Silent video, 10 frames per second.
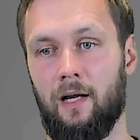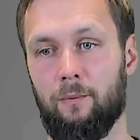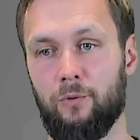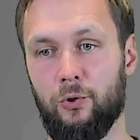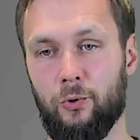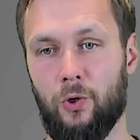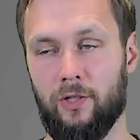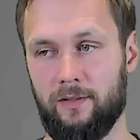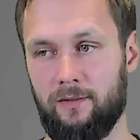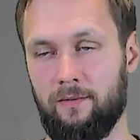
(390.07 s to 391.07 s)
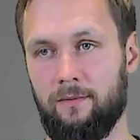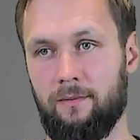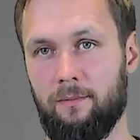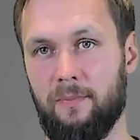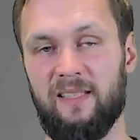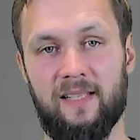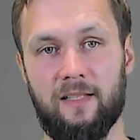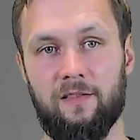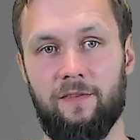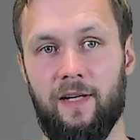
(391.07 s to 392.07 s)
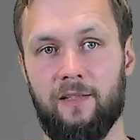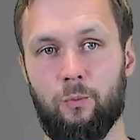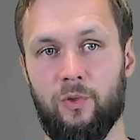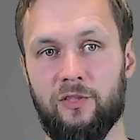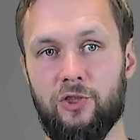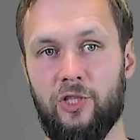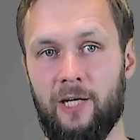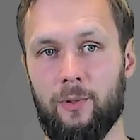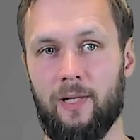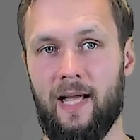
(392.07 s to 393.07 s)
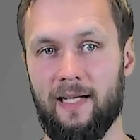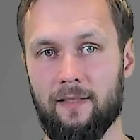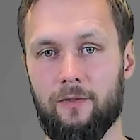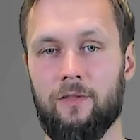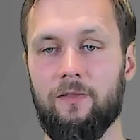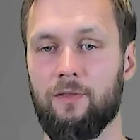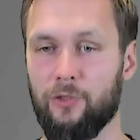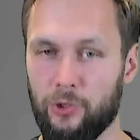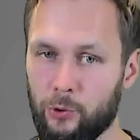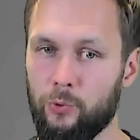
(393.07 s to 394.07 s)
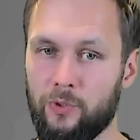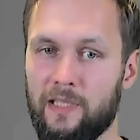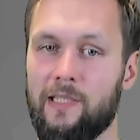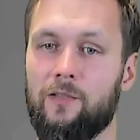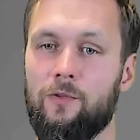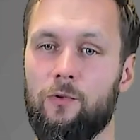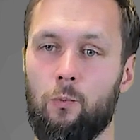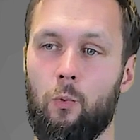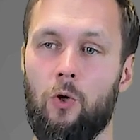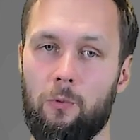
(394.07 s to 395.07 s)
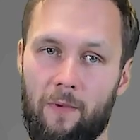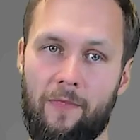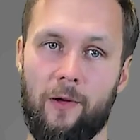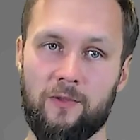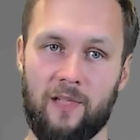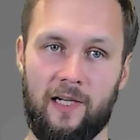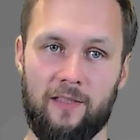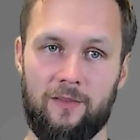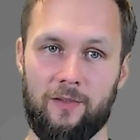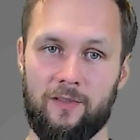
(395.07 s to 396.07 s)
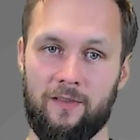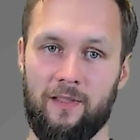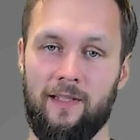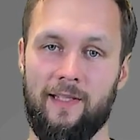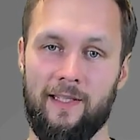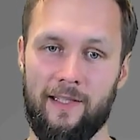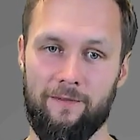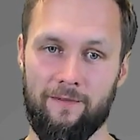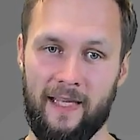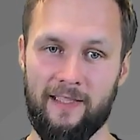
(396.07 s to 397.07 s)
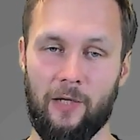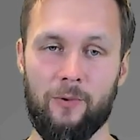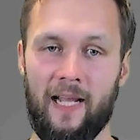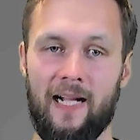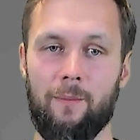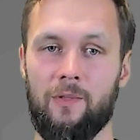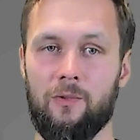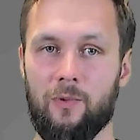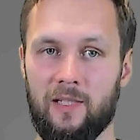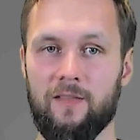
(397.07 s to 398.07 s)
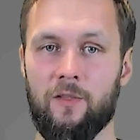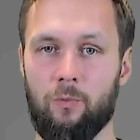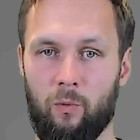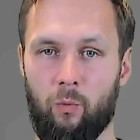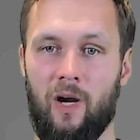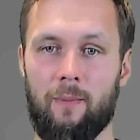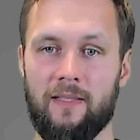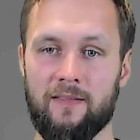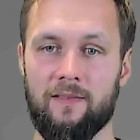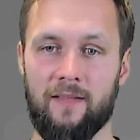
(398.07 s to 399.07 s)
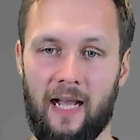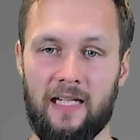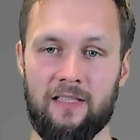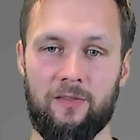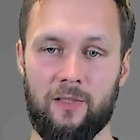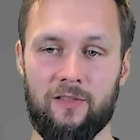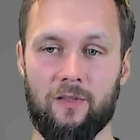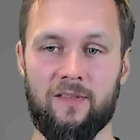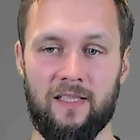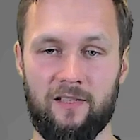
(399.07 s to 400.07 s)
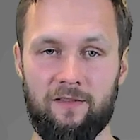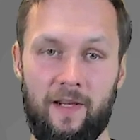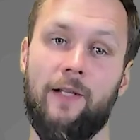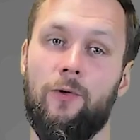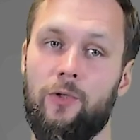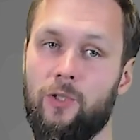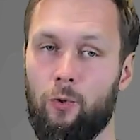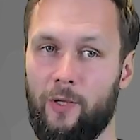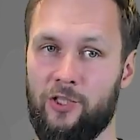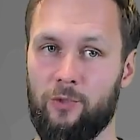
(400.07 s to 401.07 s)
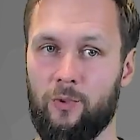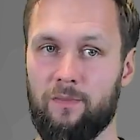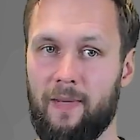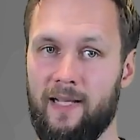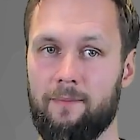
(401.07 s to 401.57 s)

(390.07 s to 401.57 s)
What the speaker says: Do not be satisfied with general answers. You need to work with those answers. If they don't help you to elicit requirements, the answer is not satisfying or your question was bad.